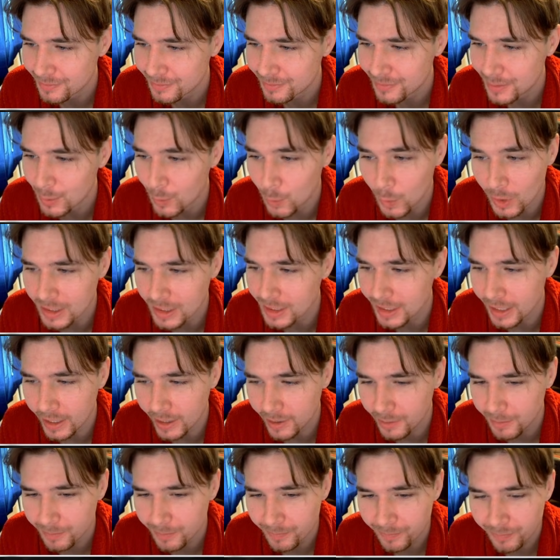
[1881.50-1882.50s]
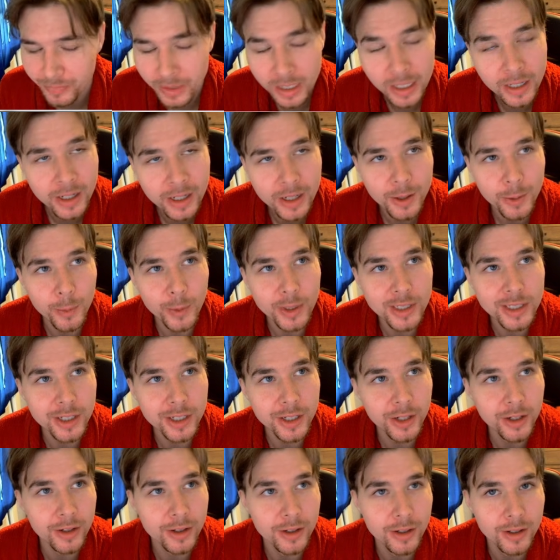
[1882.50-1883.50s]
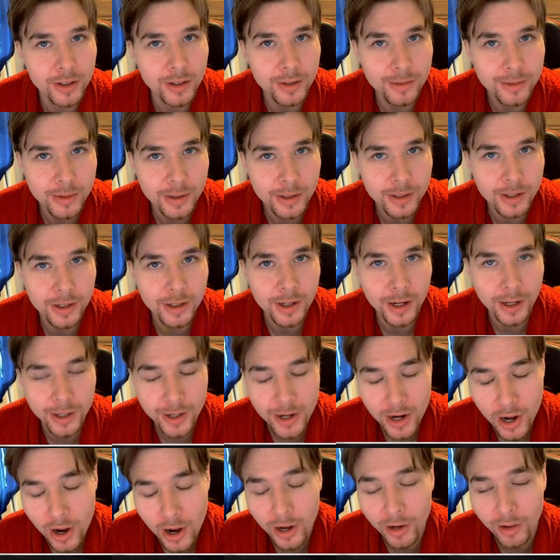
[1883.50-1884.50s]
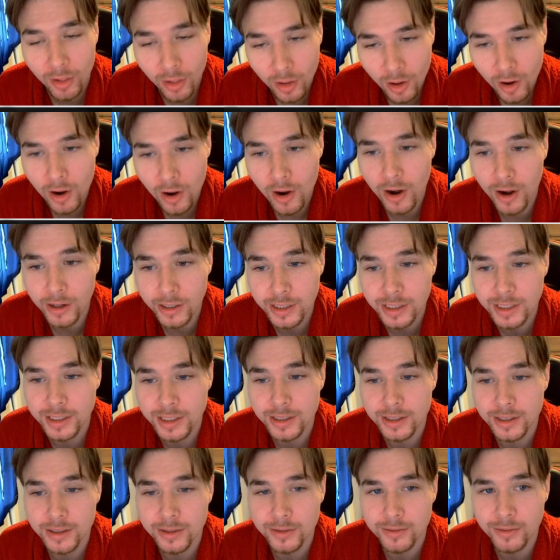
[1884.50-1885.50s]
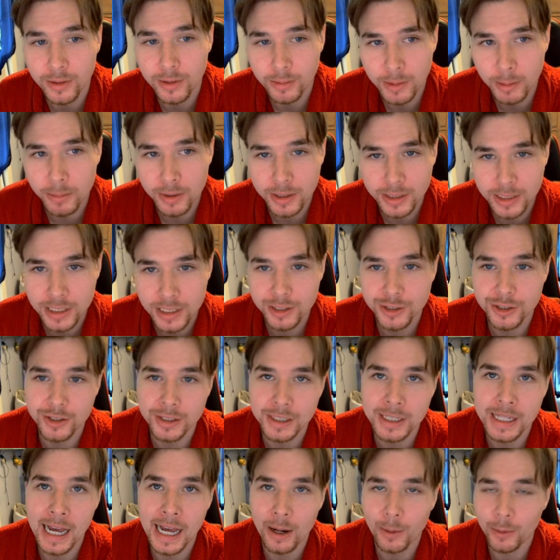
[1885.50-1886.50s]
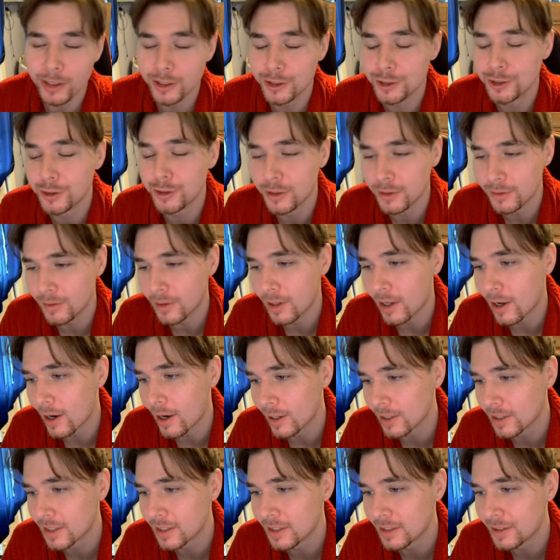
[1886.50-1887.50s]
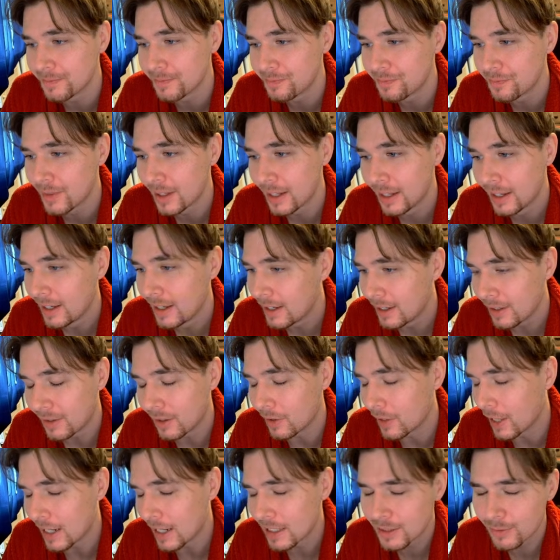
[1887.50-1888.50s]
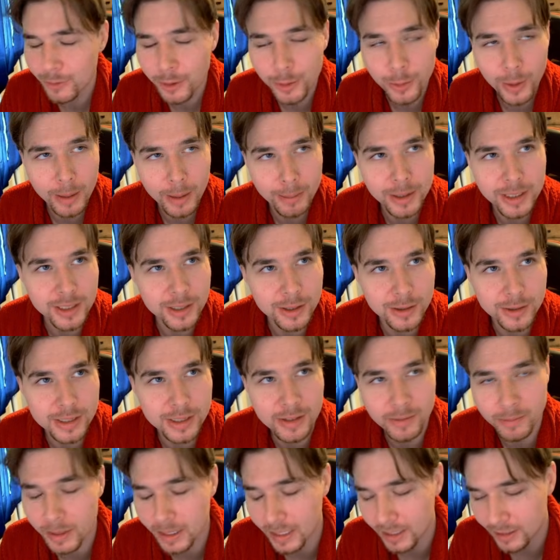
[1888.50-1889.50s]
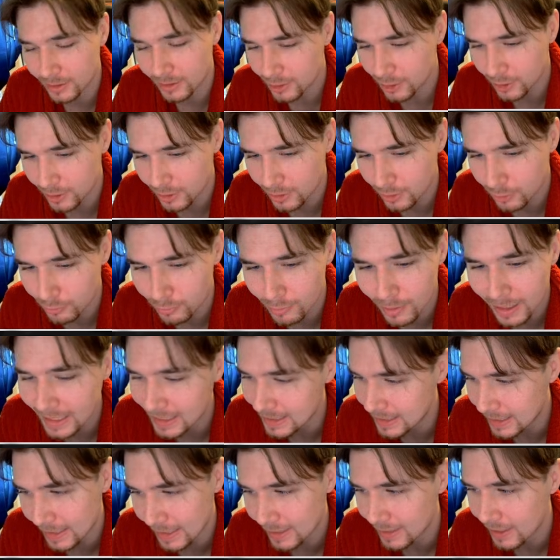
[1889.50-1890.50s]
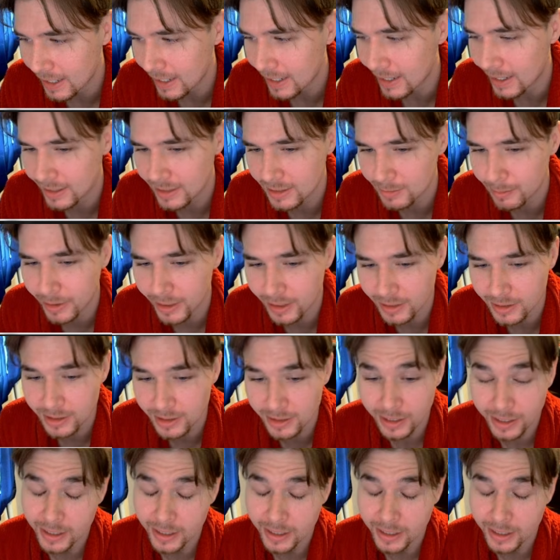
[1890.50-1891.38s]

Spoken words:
Once again, we secured a not loss from a position that we should have lost. The last few episodes have been just crazy in that aspect.